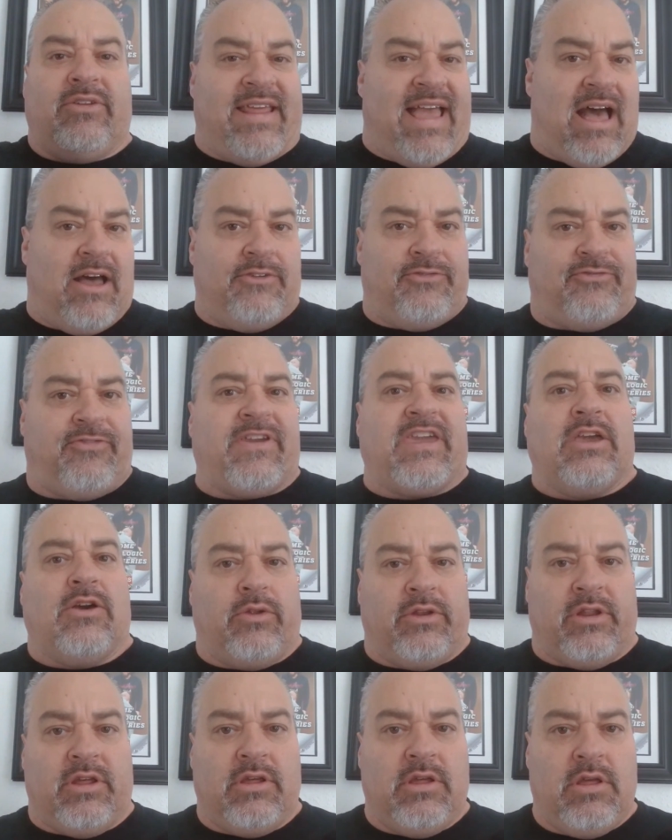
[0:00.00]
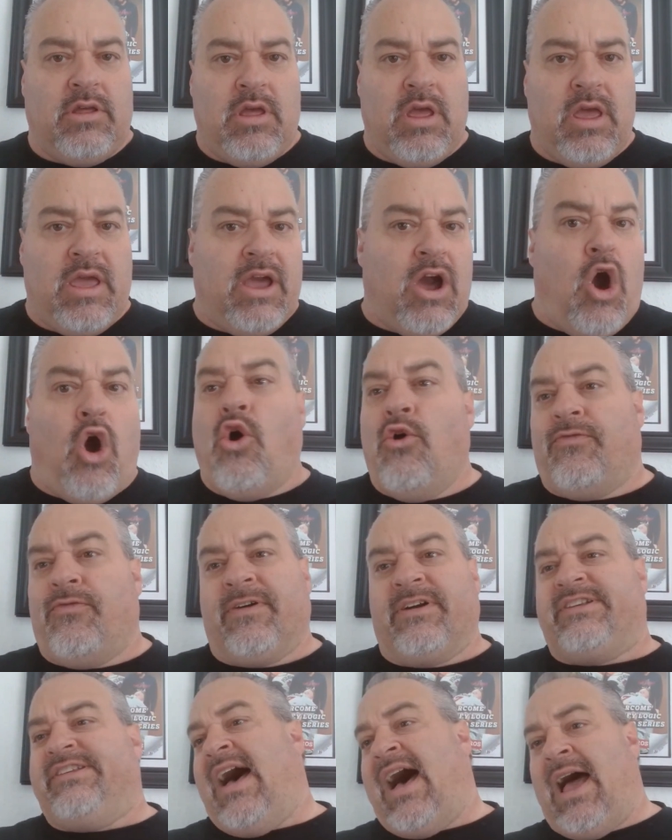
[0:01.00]
downfield.
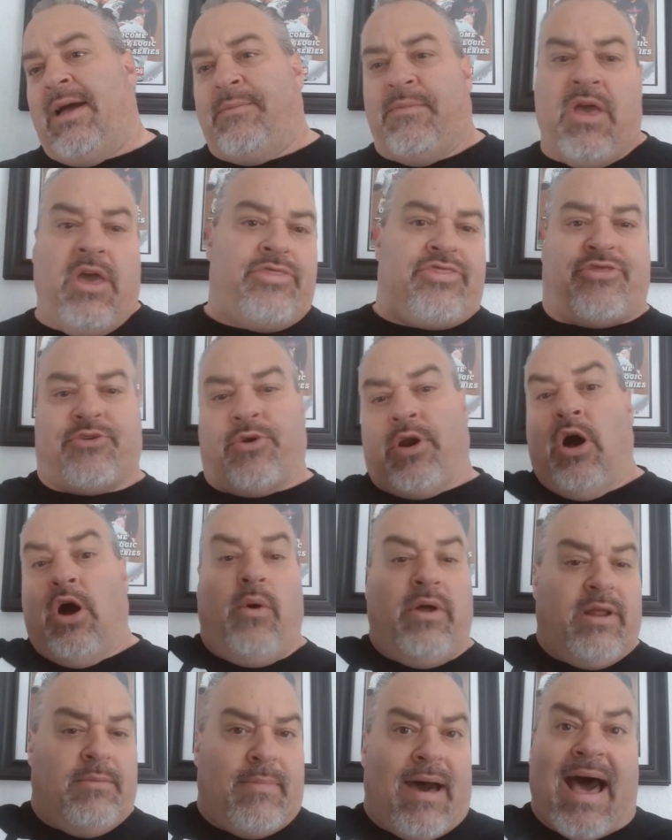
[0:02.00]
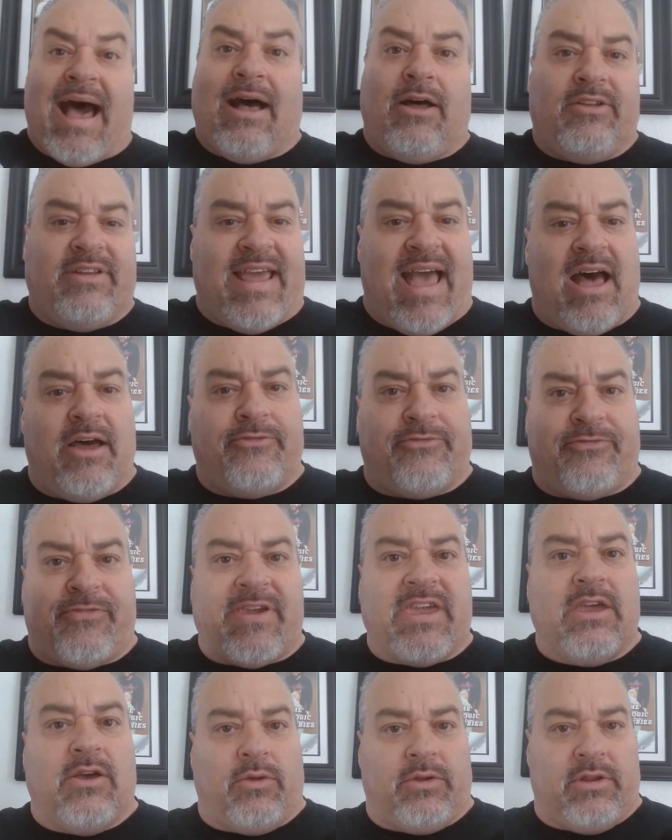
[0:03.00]
Overtime, throw it a mile
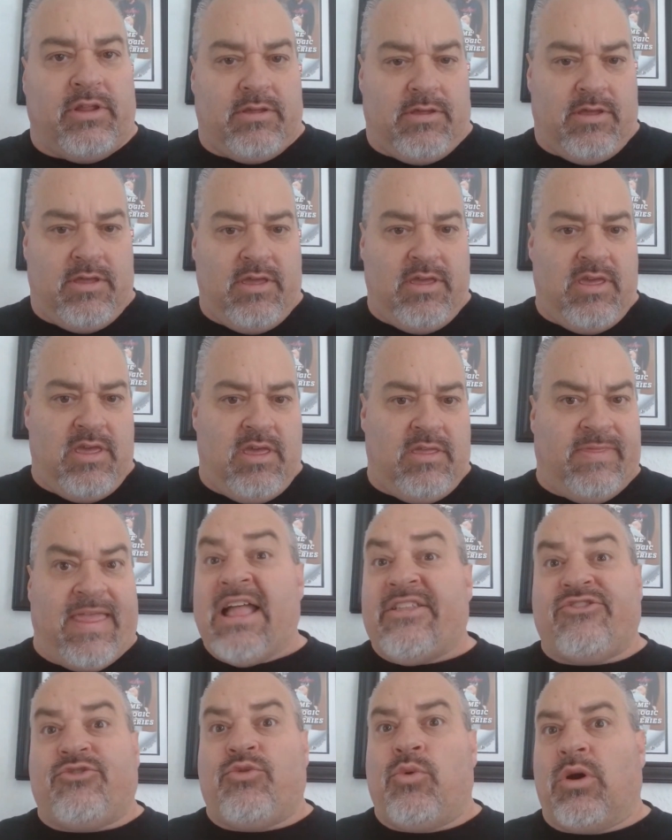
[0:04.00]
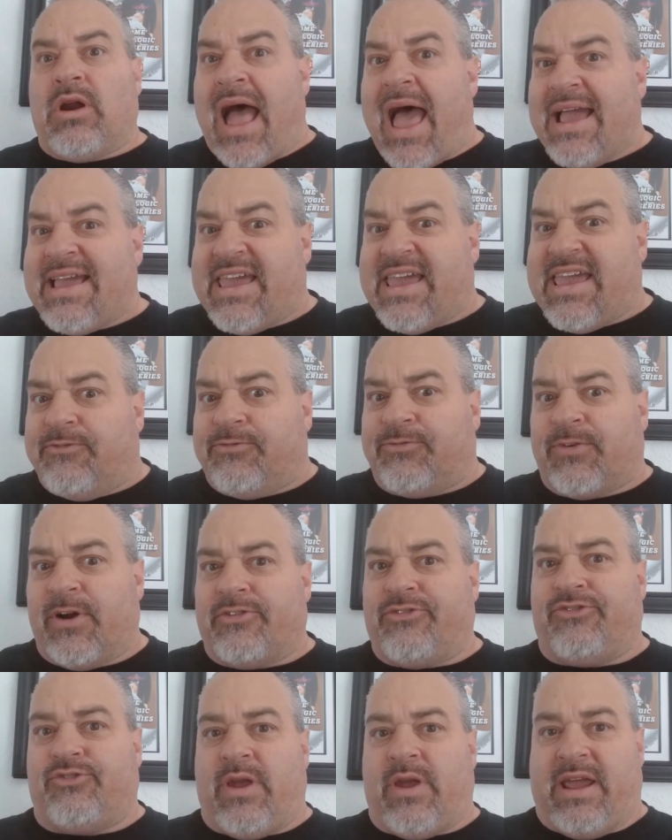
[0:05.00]
downfield. That's where I get
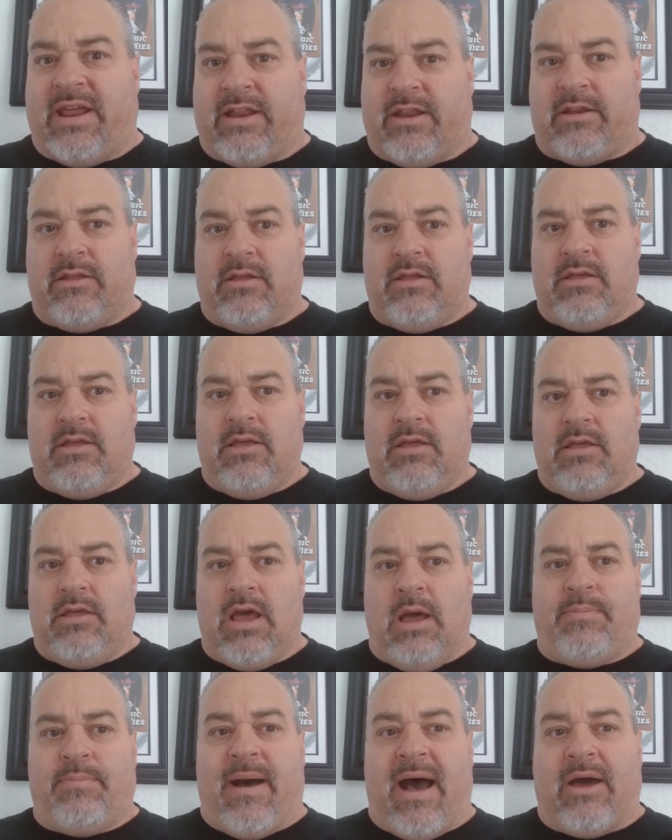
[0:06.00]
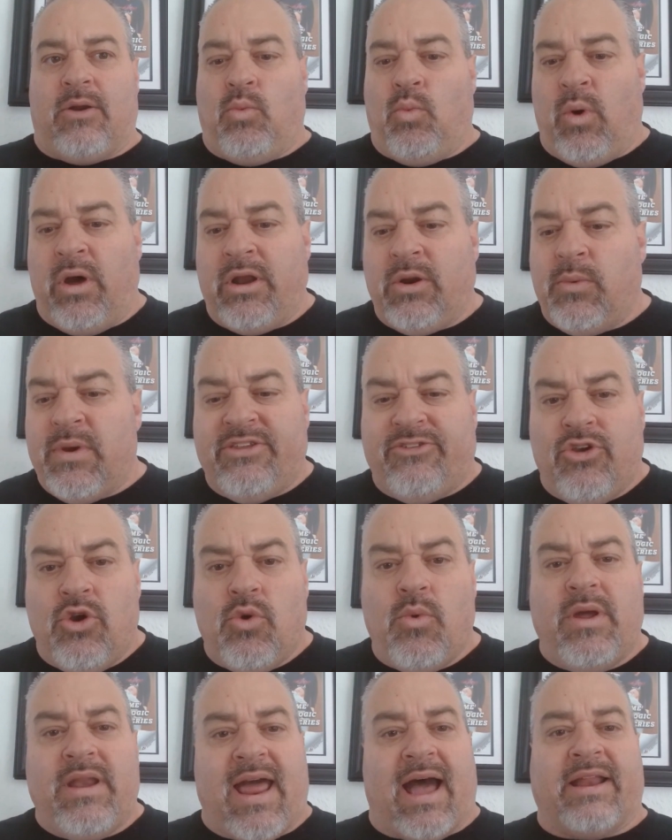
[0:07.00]
frustrated about what are we
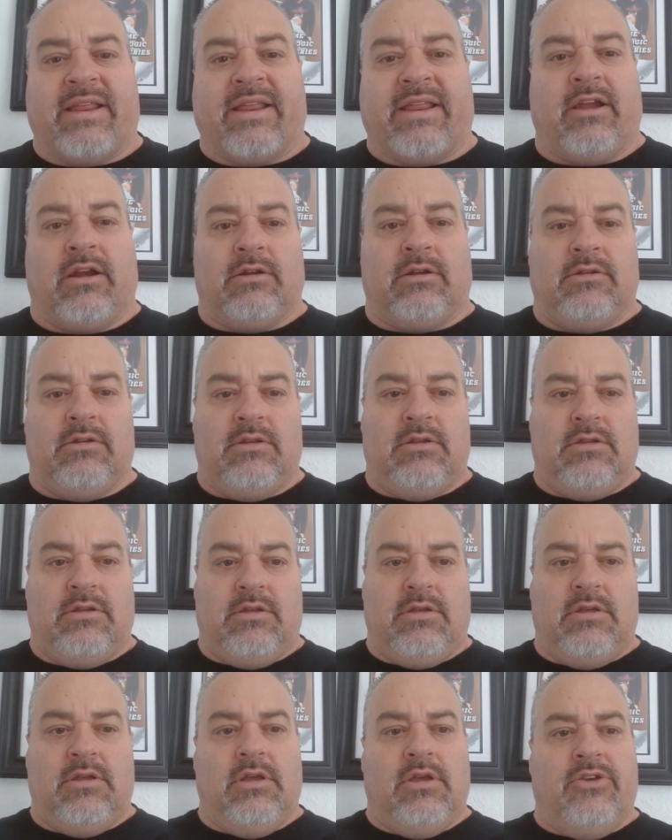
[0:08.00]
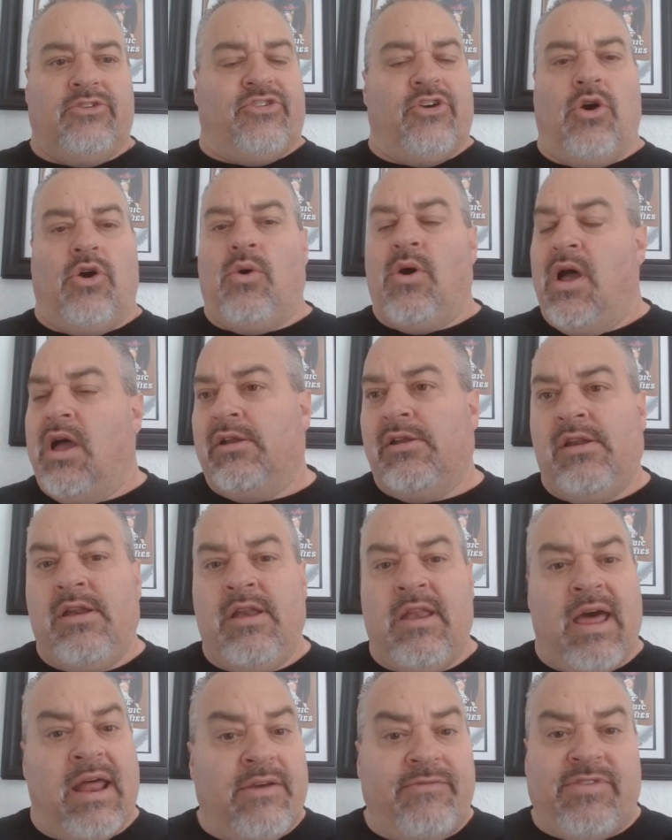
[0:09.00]
doing out here. So
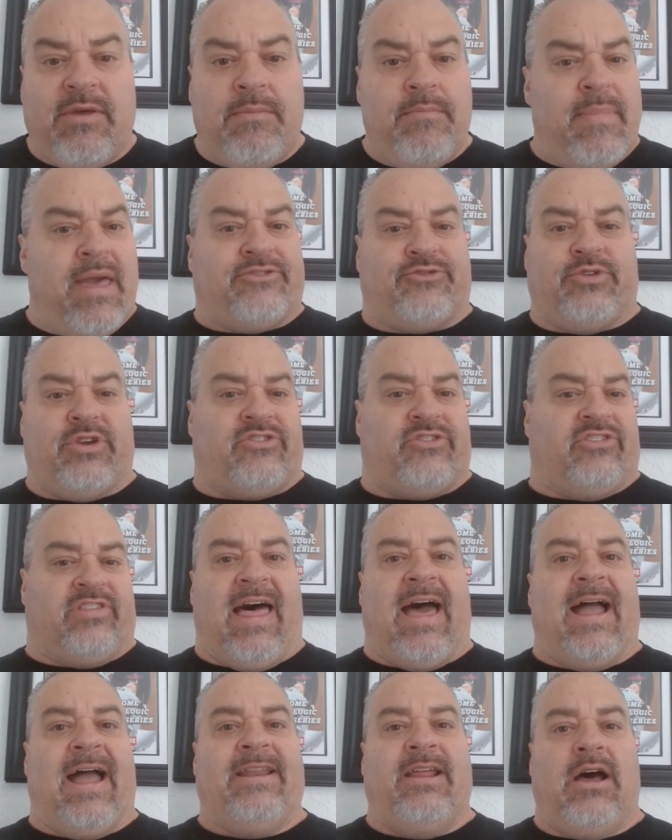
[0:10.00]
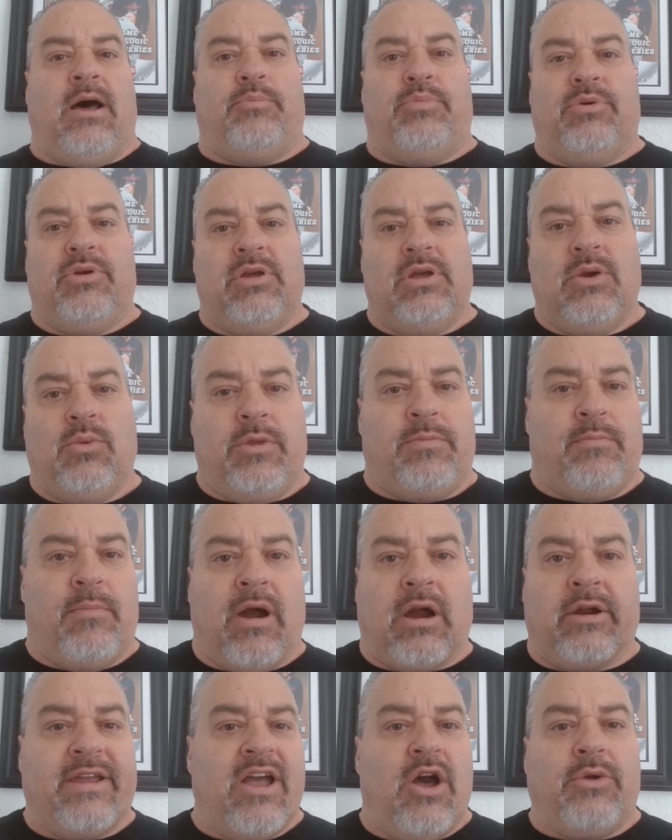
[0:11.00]
none of the metrics line up with
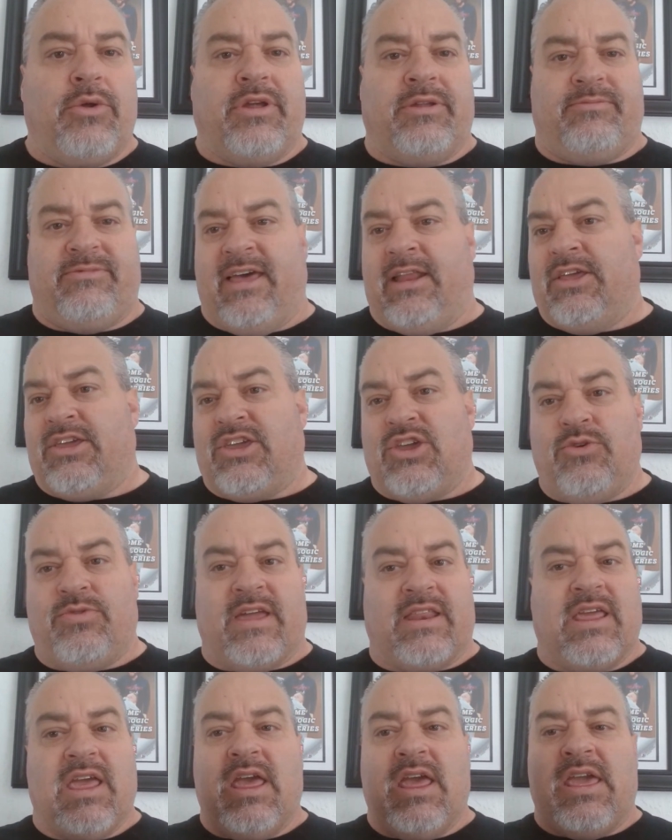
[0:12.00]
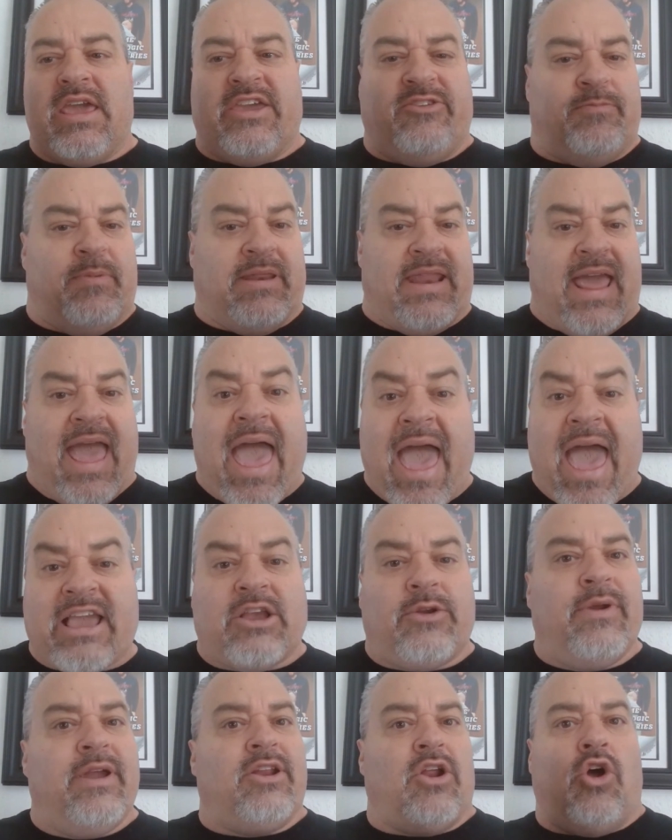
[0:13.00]
Mariota telling you that he's been
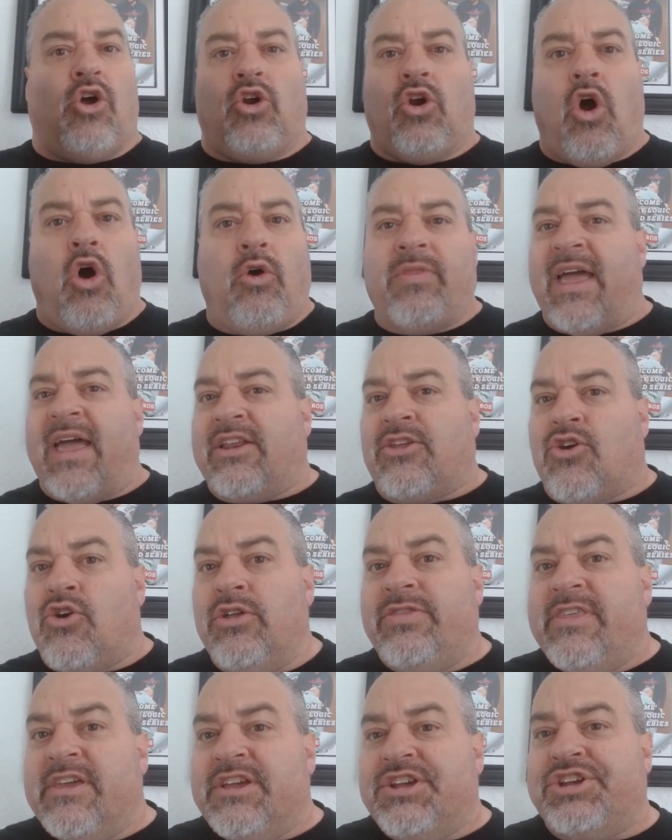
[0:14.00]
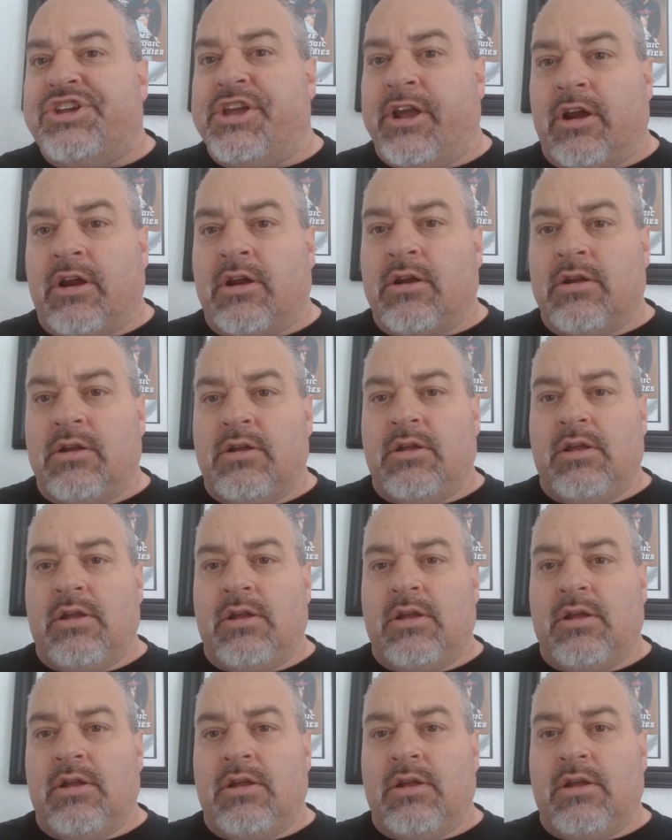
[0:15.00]
accurate or all that good this year.